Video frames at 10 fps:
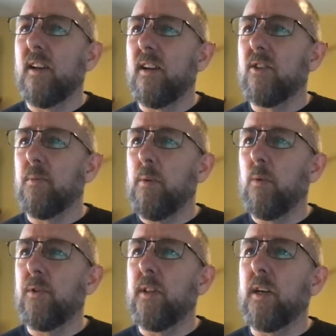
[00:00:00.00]
So maybe
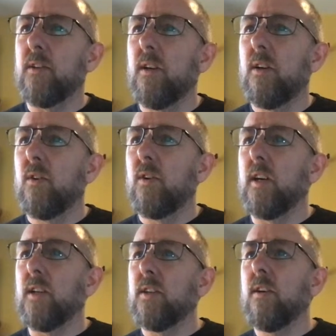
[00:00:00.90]
we'll do that.
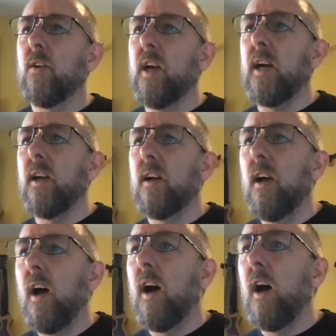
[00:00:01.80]
Right. Okay.
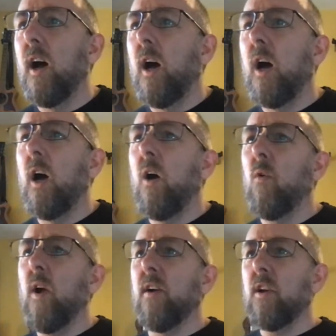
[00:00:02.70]
Right.
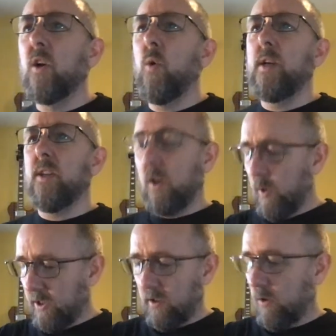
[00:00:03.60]
I got a
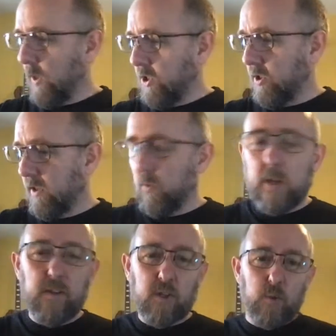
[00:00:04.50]
quiz question. The way
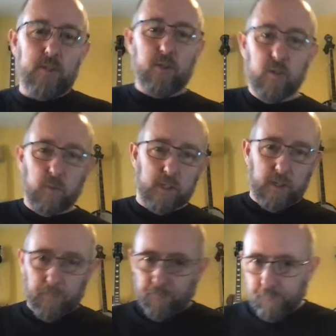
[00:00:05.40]
this quiz is going to
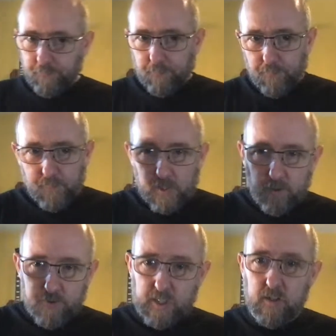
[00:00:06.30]
work.
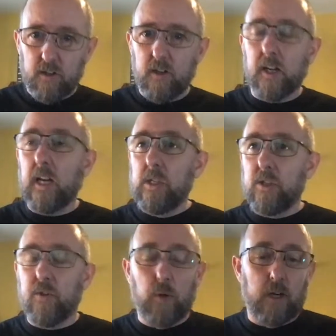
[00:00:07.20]
is I'm going to
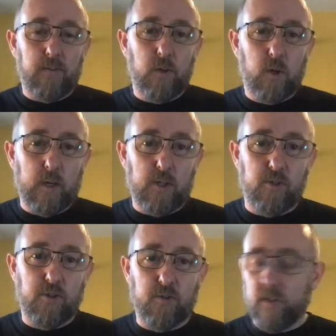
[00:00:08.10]
occasionally throw out a few
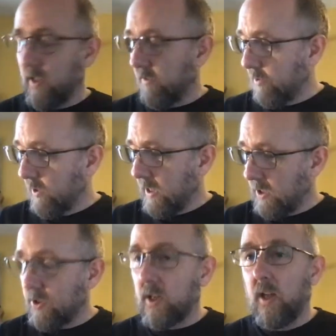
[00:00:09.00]
questions during this live
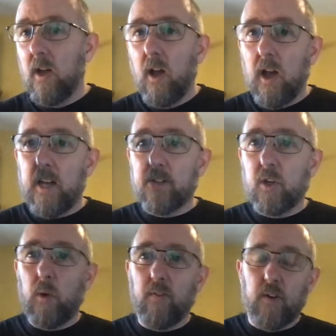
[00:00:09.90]
broadcast. It's a
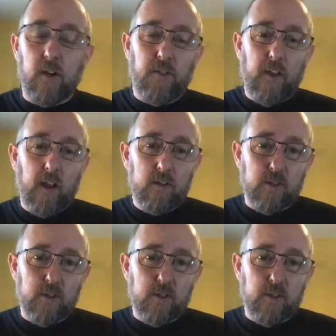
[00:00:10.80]
quick fire thing.